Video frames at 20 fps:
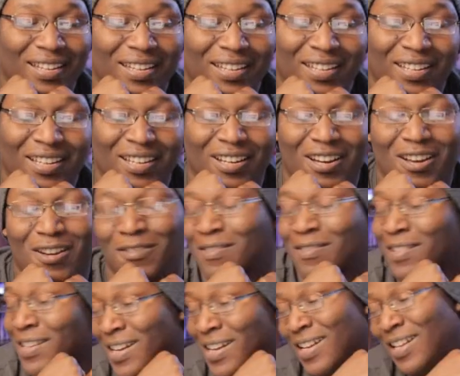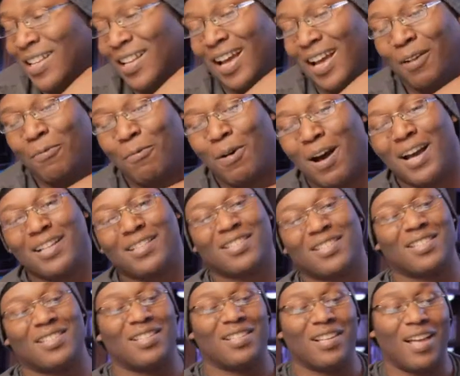You know, like why
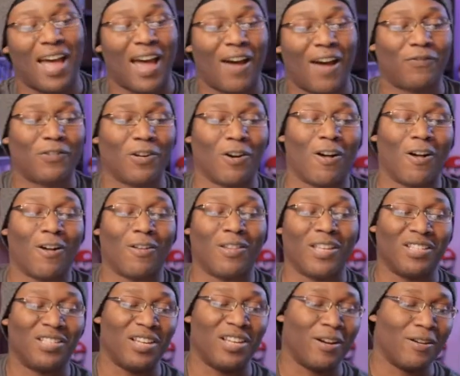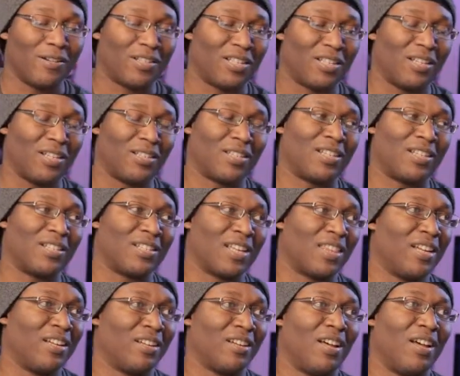it's after all these years since because I
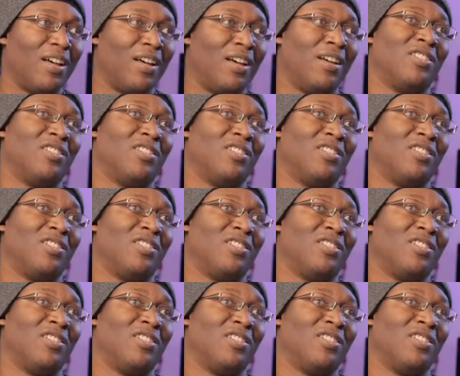think uh,